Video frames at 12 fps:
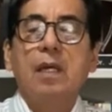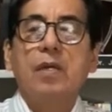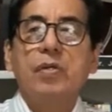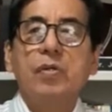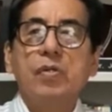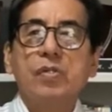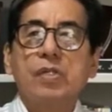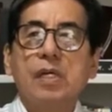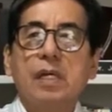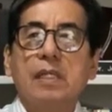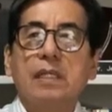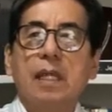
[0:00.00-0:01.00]
use
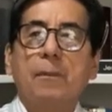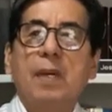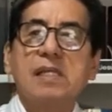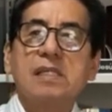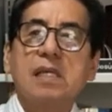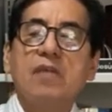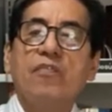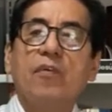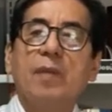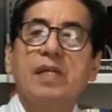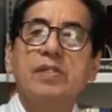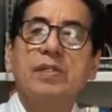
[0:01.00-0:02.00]
the best
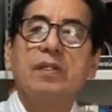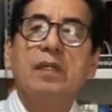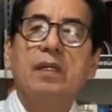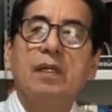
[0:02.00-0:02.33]
information